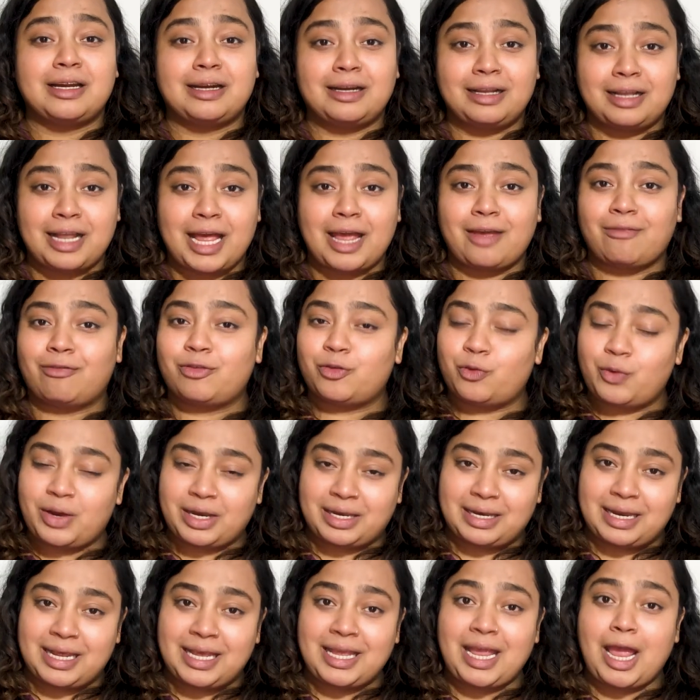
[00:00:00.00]
are
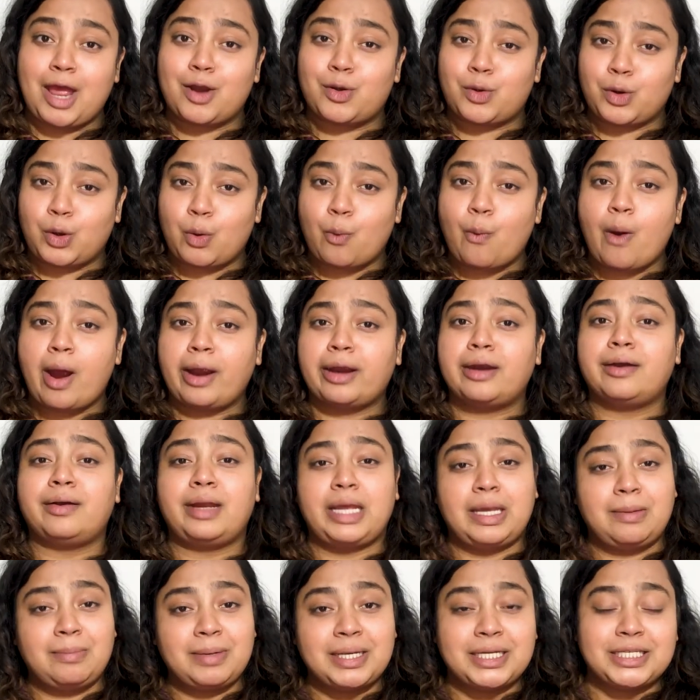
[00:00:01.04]
life-threatening and require
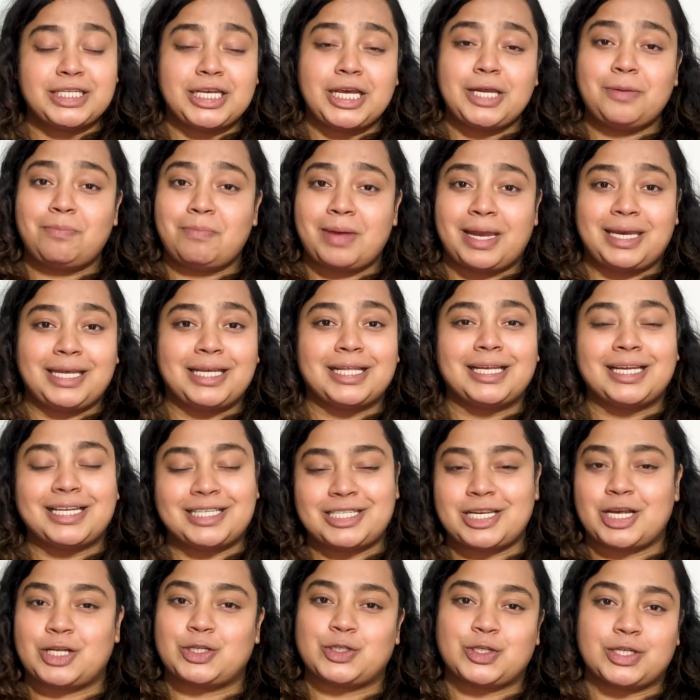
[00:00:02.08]
immediate medical
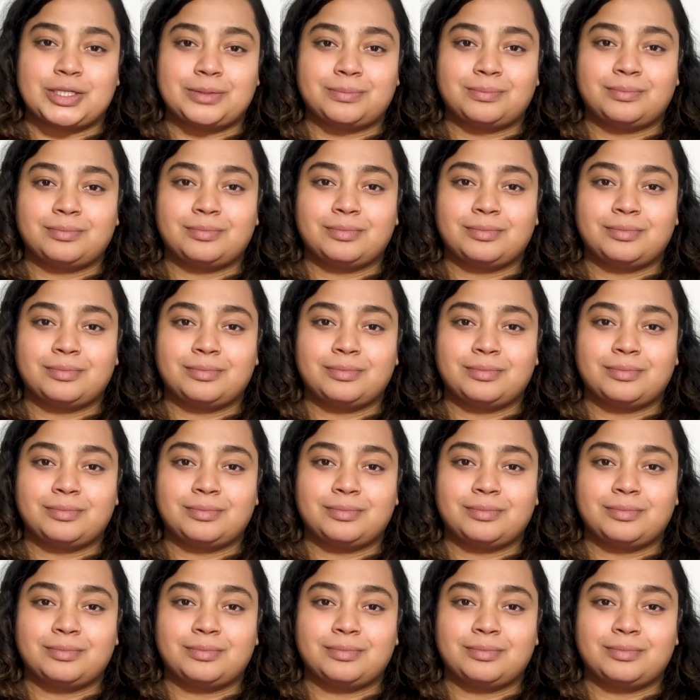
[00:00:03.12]
attention.